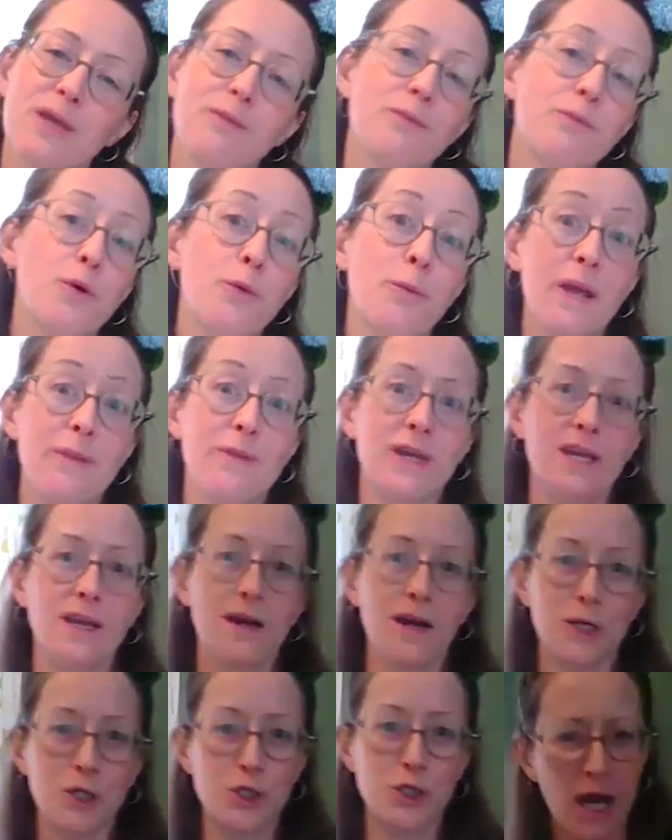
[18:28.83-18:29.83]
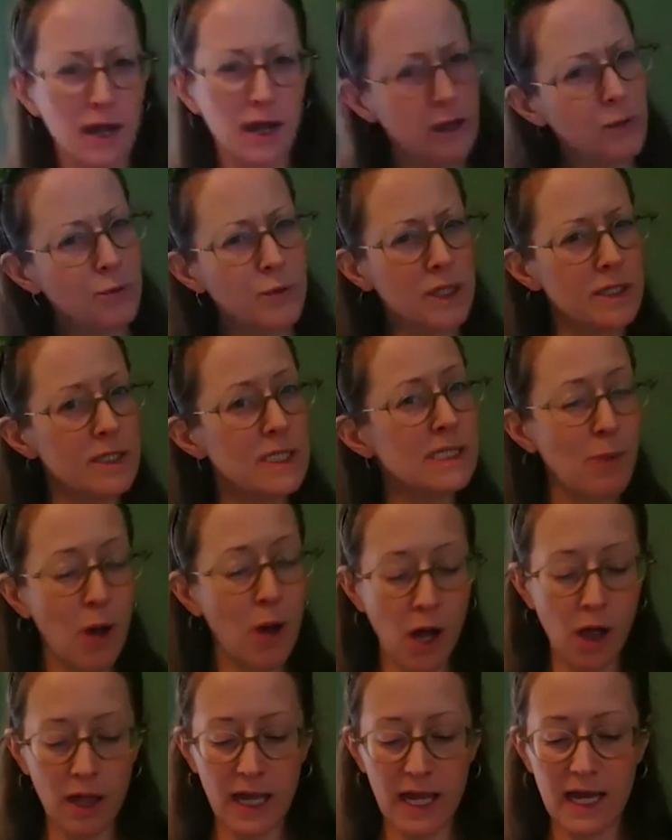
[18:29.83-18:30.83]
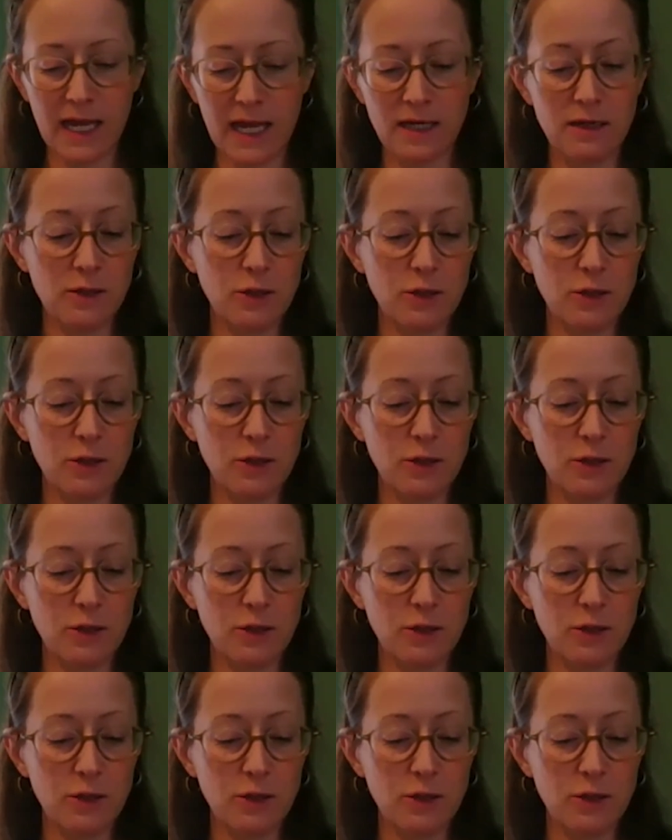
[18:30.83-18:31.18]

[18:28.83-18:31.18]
maybe a child with a small head,